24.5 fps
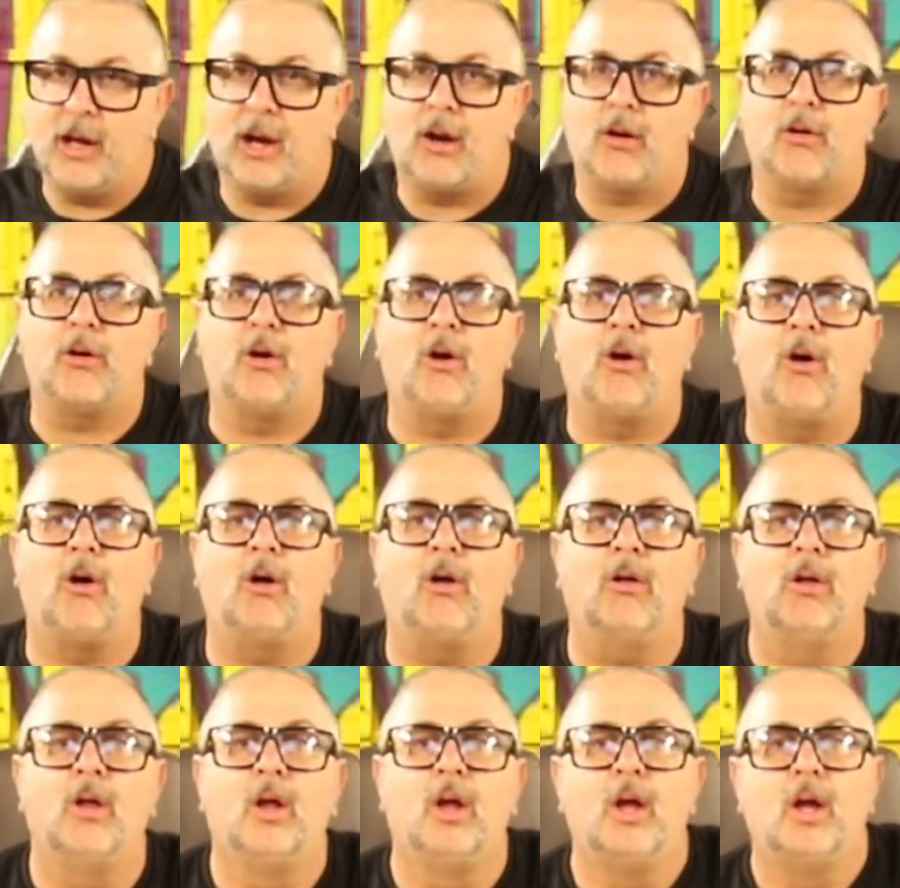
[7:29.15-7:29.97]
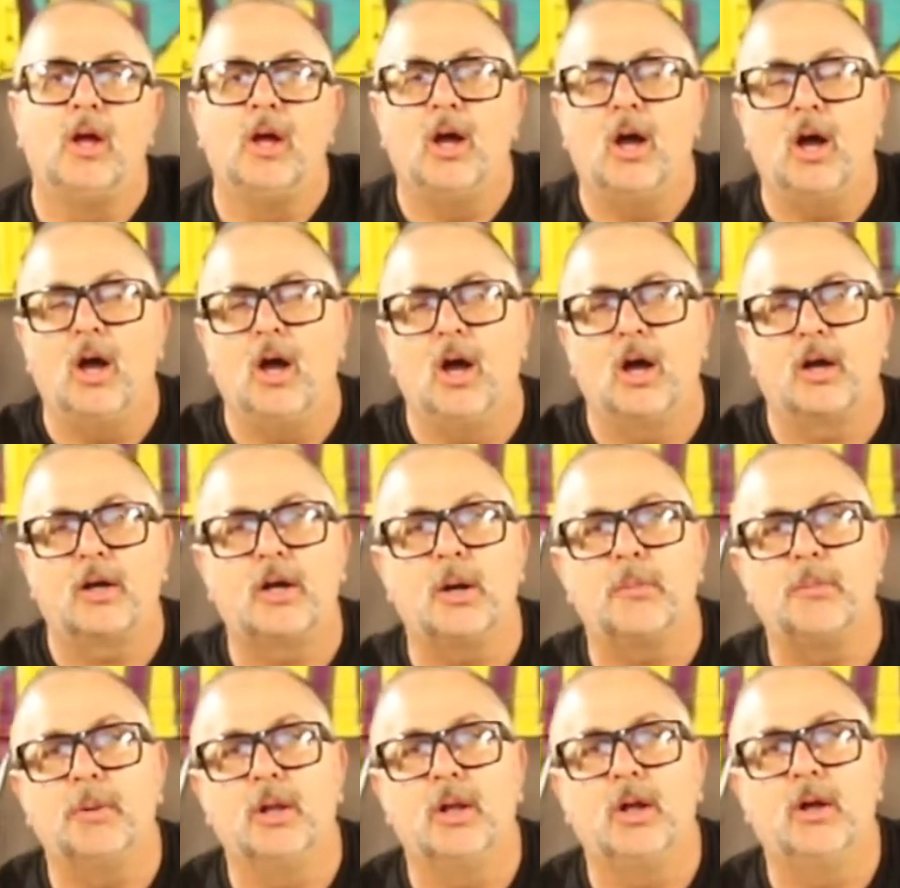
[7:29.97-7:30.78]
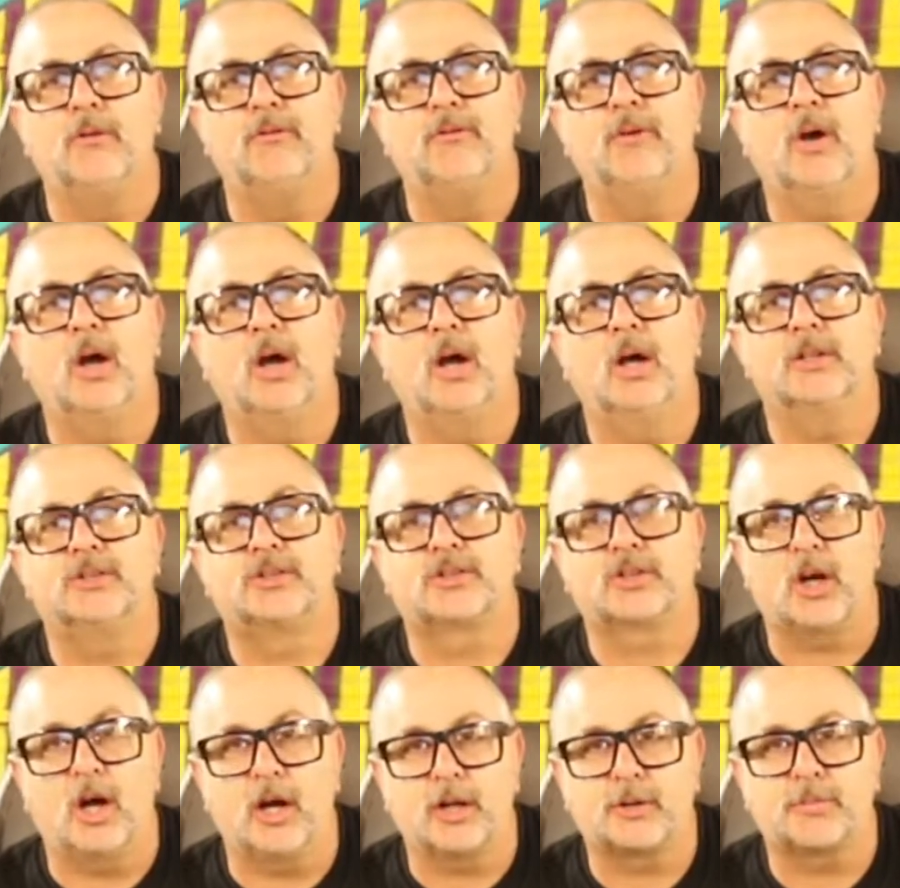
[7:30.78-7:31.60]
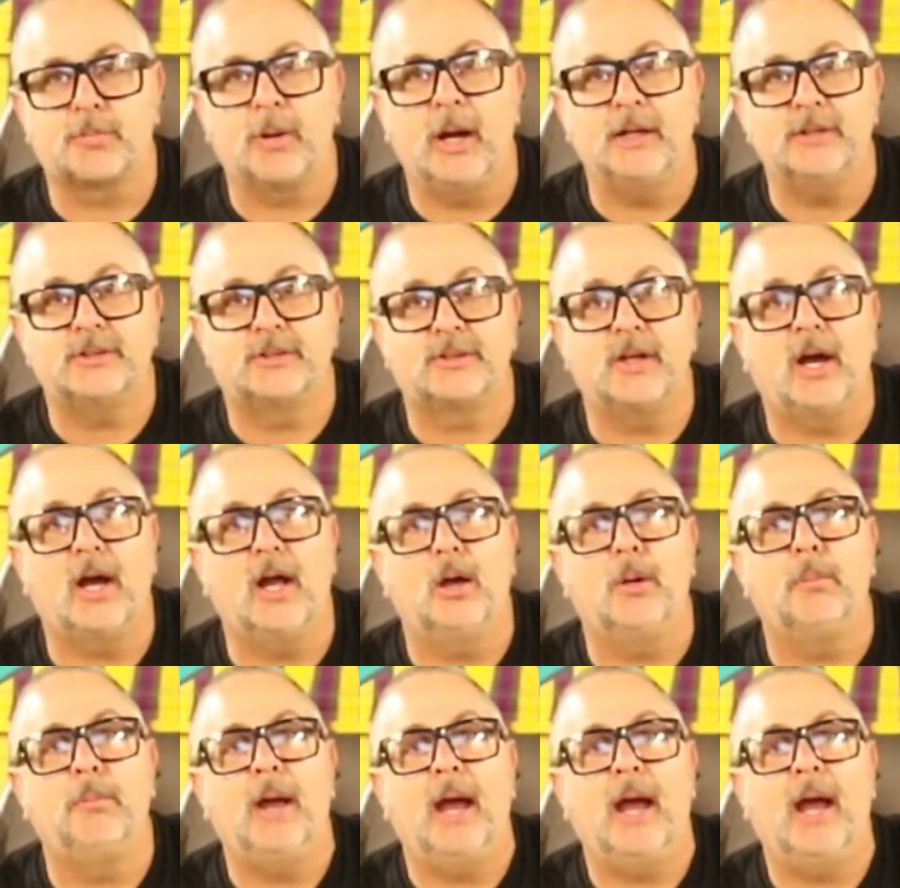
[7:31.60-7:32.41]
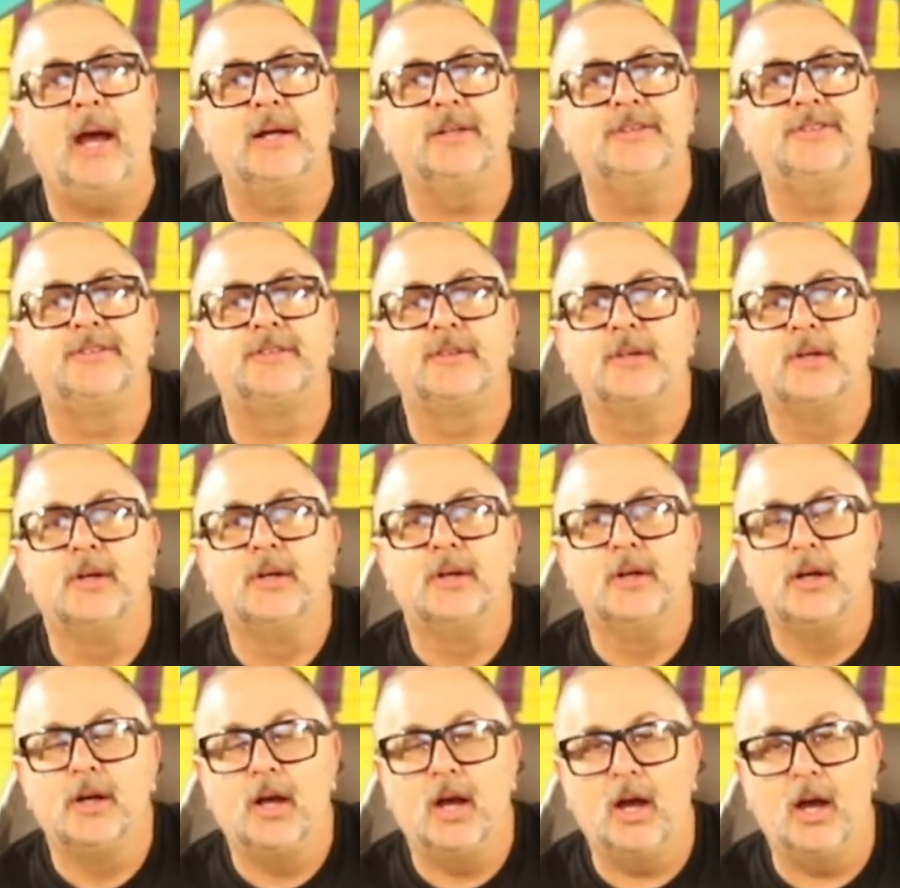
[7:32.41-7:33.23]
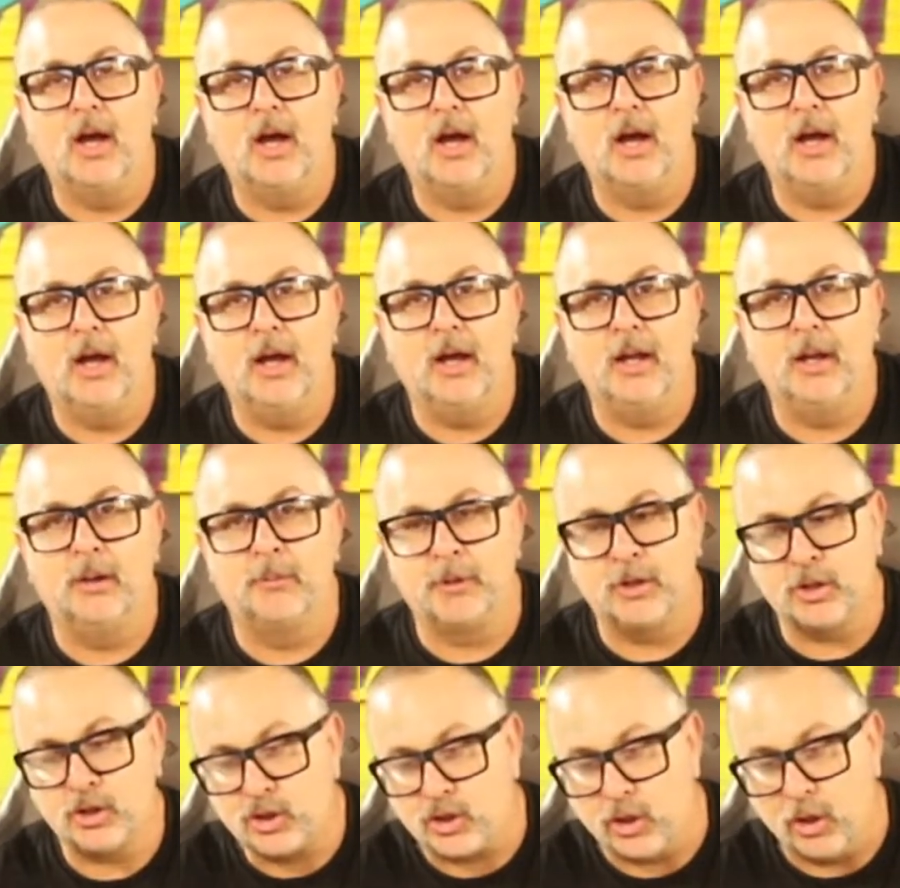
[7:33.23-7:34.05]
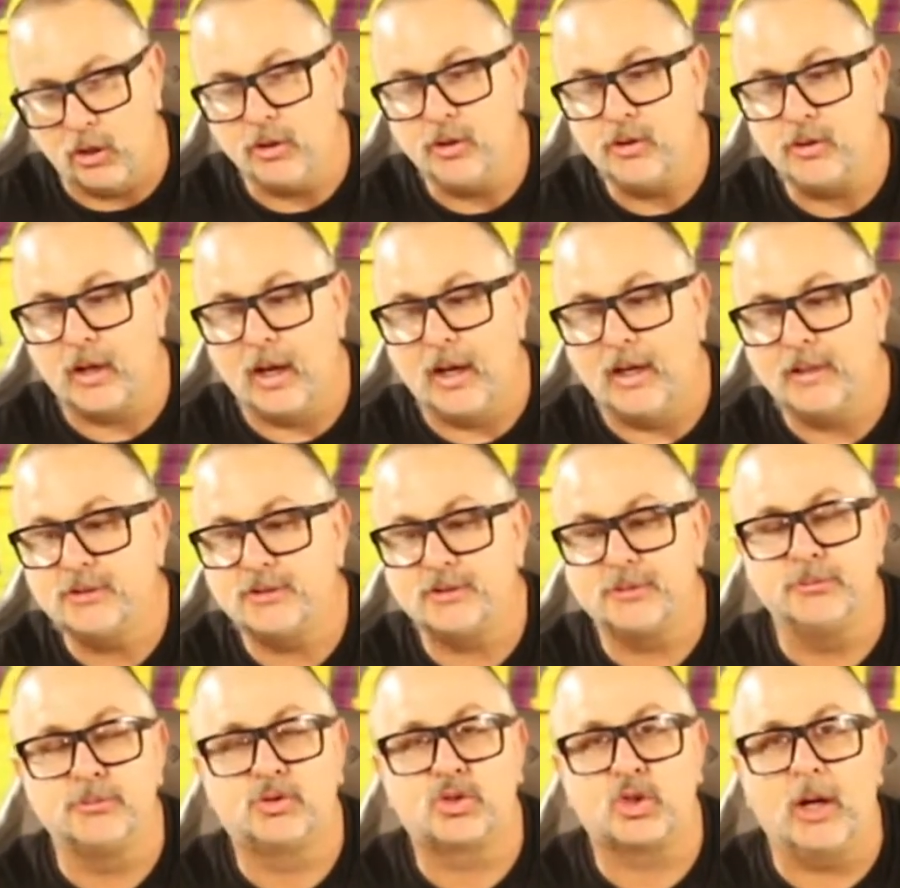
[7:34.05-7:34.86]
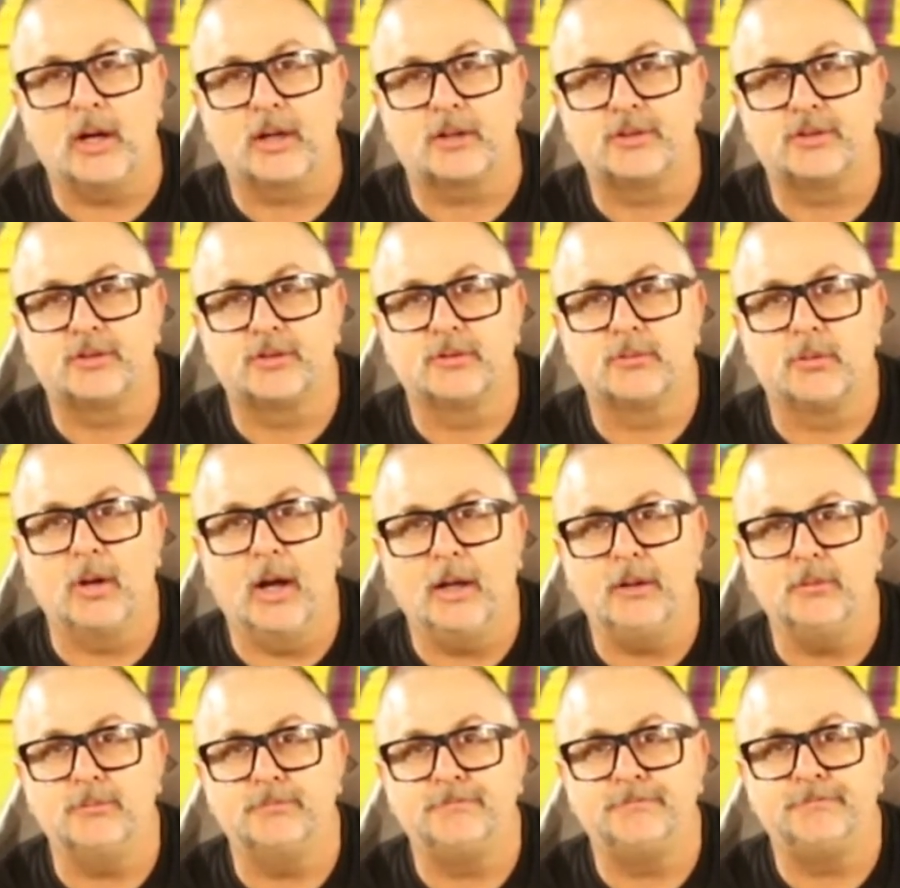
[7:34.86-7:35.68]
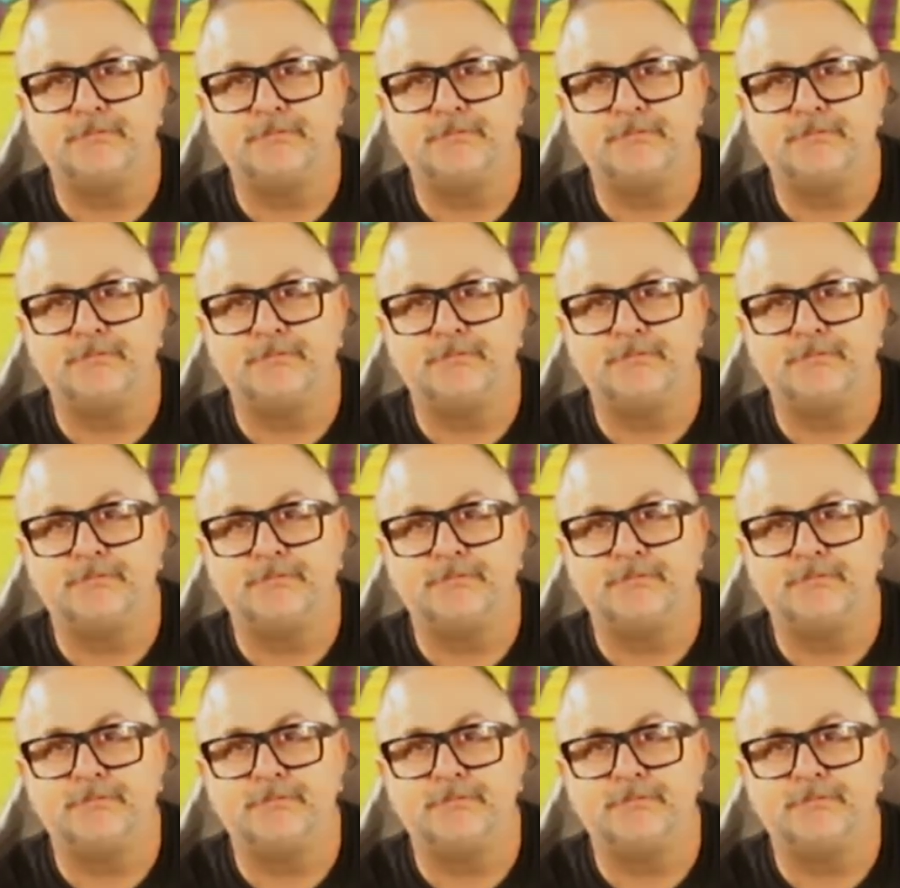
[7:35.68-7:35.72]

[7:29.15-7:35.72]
alcohol, a couple of Scotch-Brite style pads, and I'm going to show you guys some tricks, right?